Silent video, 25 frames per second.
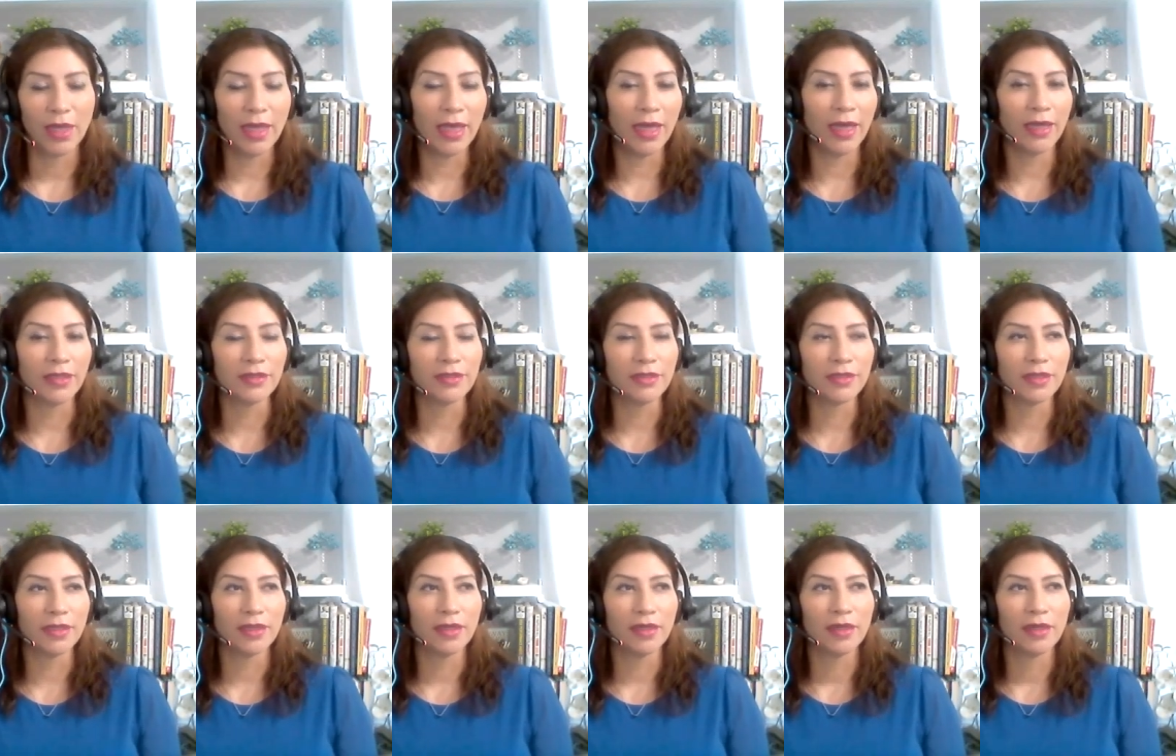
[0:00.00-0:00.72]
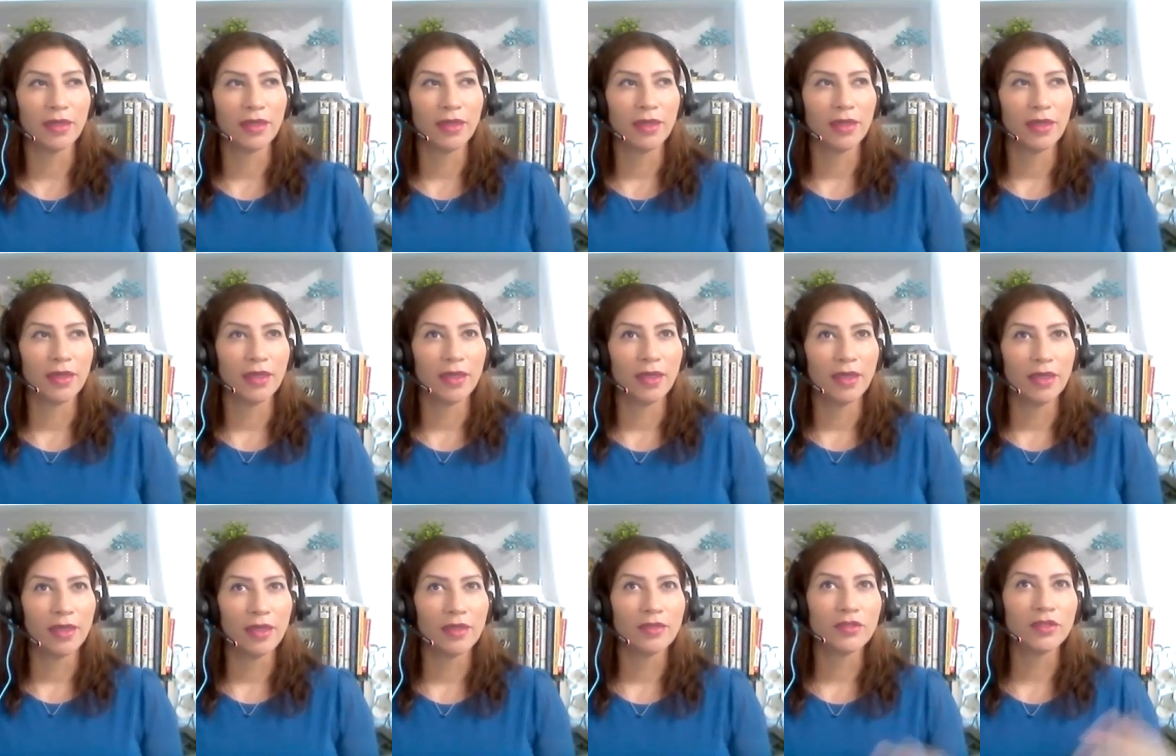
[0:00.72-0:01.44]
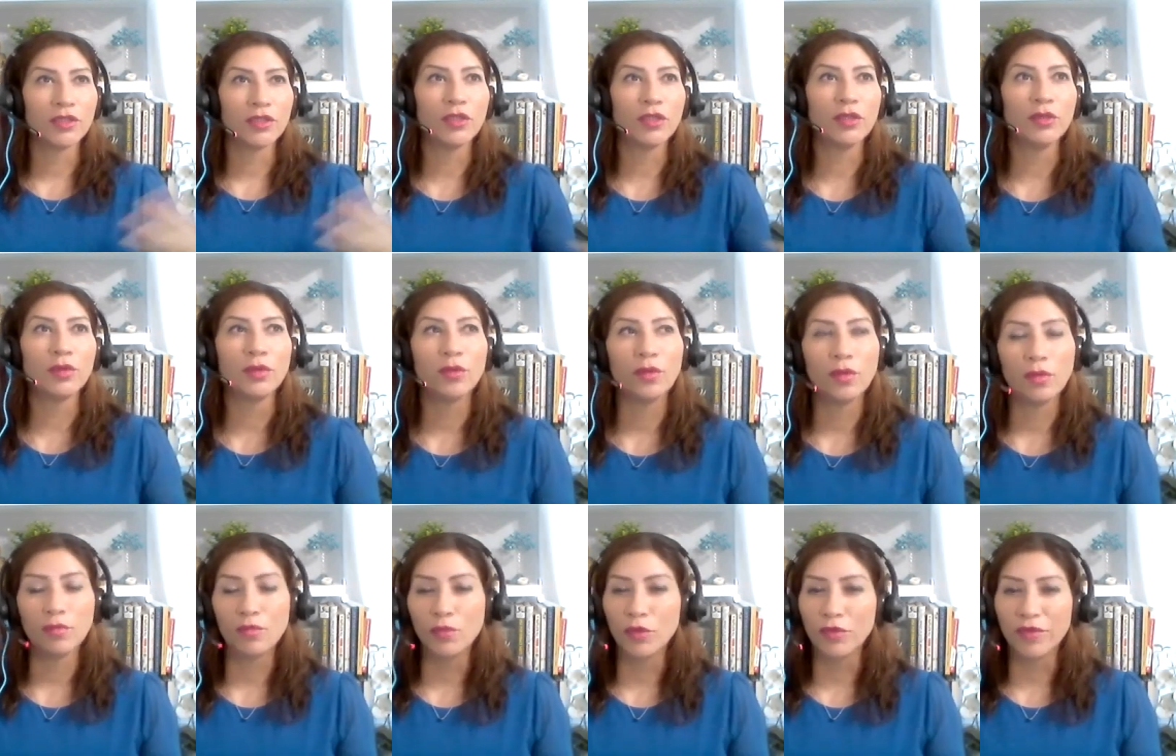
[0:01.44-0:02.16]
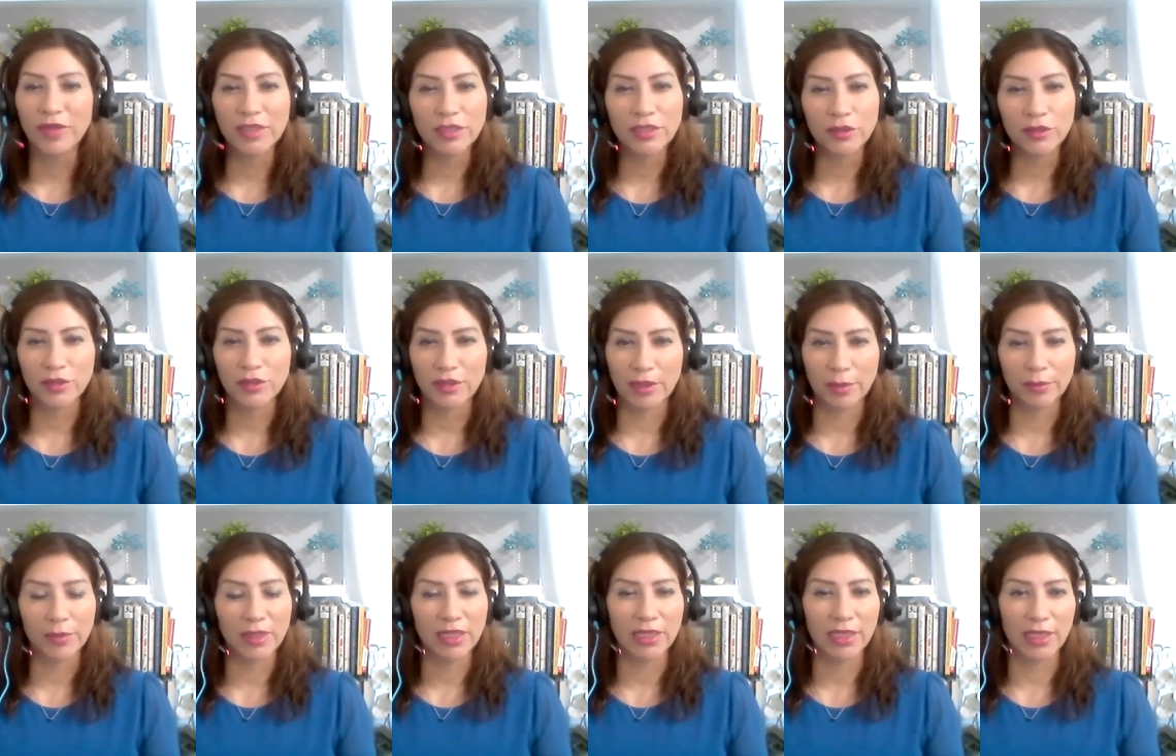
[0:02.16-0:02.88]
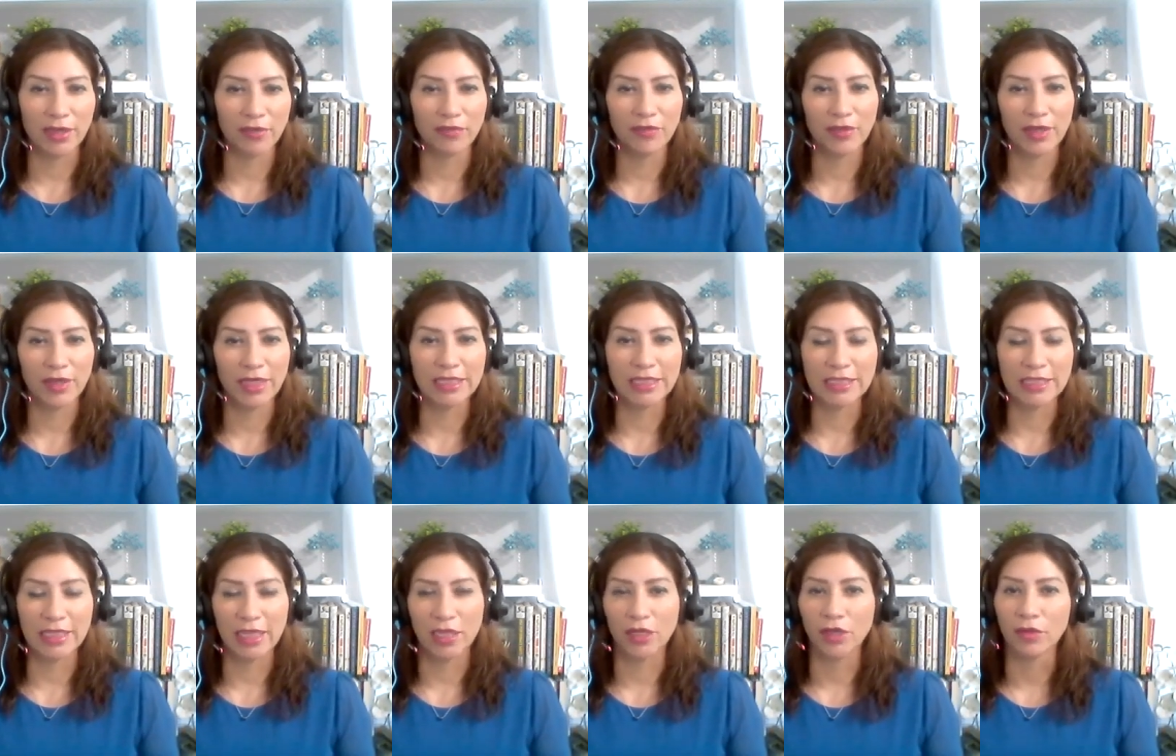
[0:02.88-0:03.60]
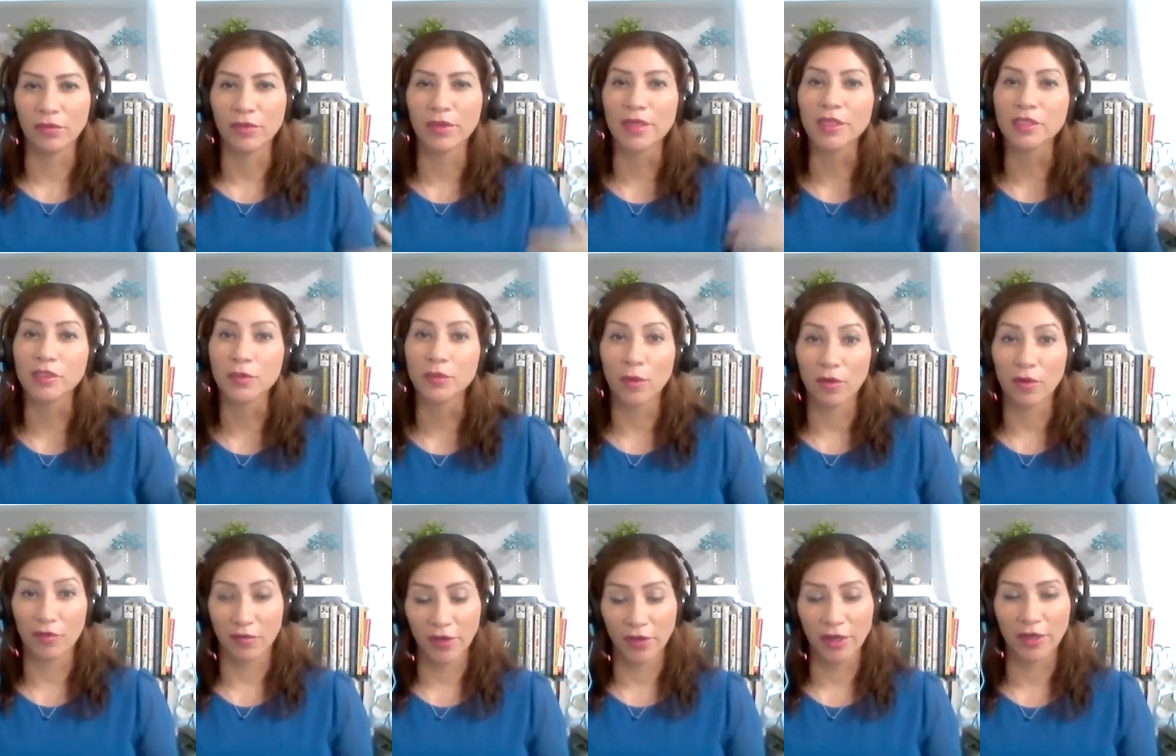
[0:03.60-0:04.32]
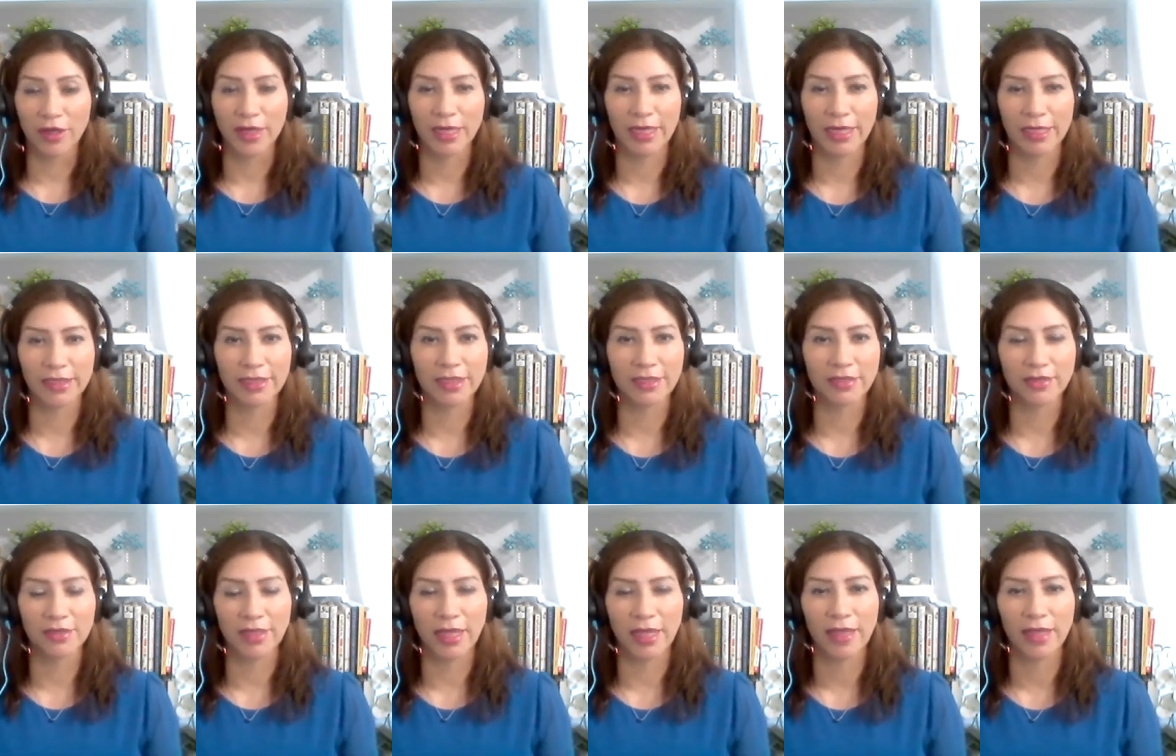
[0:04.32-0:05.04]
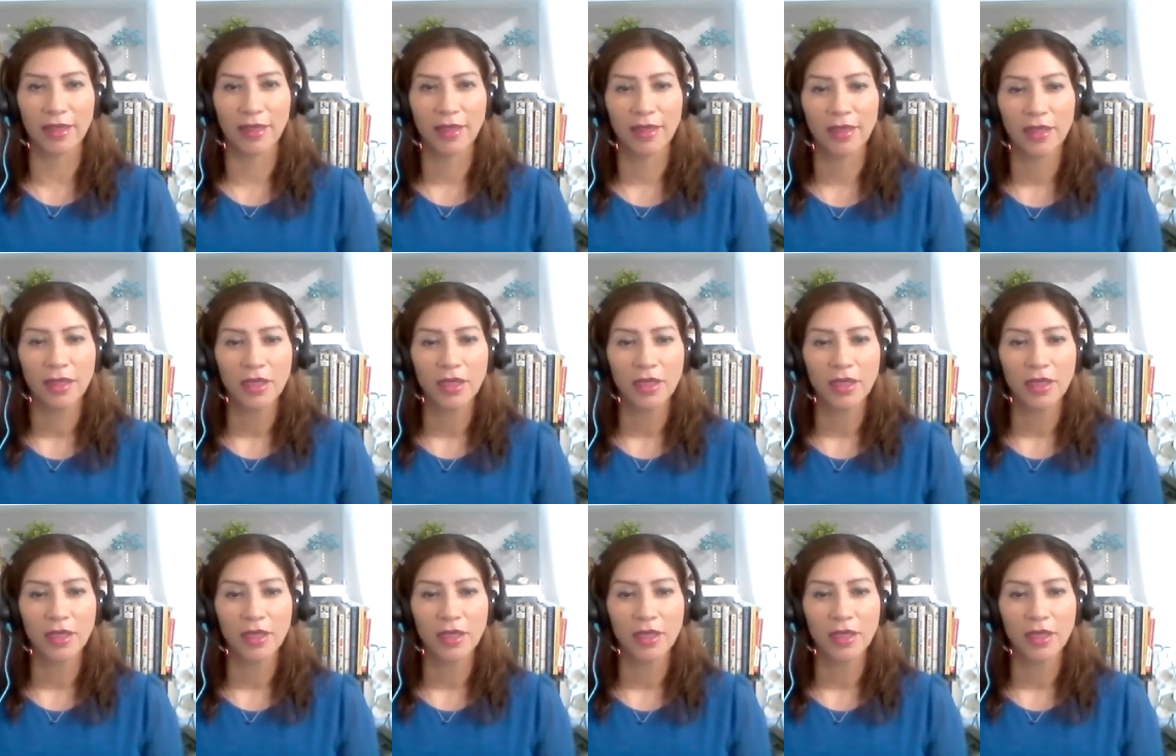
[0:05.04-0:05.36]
And to move into something different is the unknown. There's more fear connected to that.